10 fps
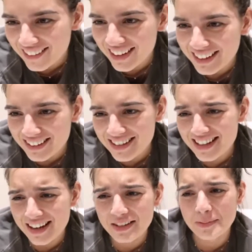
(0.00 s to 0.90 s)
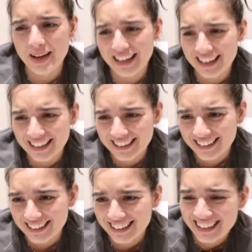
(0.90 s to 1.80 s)
Why are his nails painted?
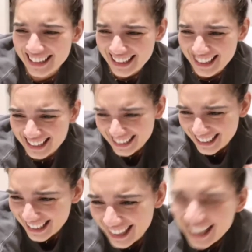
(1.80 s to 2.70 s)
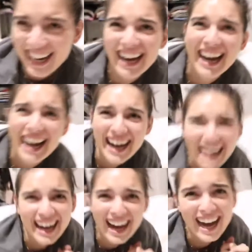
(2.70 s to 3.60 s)
That's your concern?
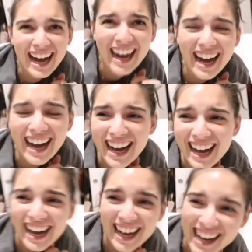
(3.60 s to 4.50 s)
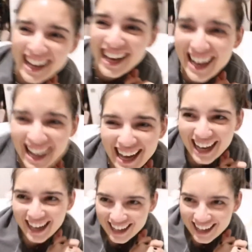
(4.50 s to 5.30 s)
he has a